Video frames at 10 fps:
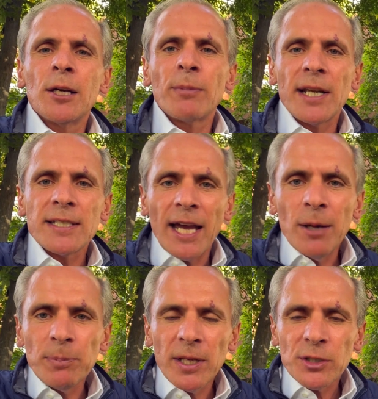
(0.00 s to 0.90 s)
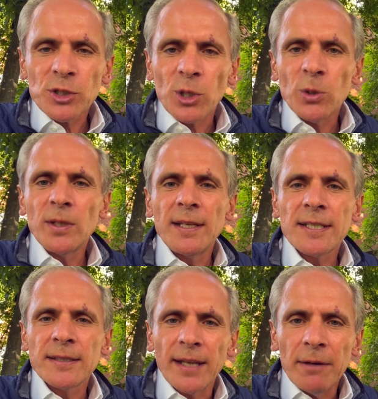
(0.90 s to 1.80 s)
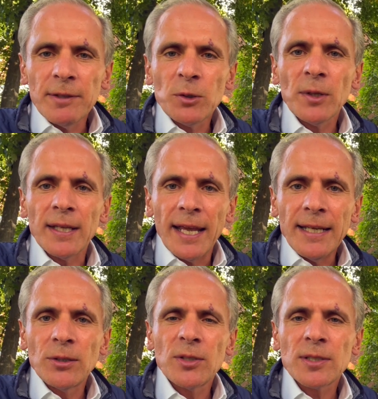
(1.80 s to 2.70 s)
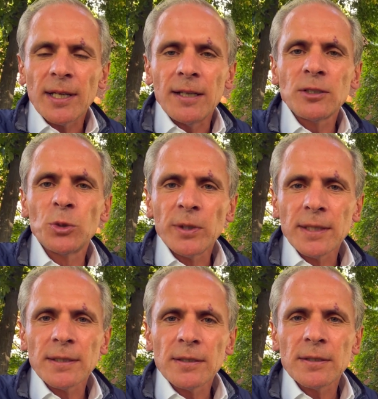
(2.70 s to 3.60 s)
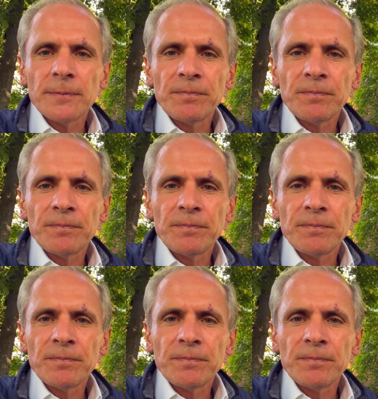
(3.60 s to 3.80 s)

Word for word: But as Apple has shown, it is never too late to start doing this.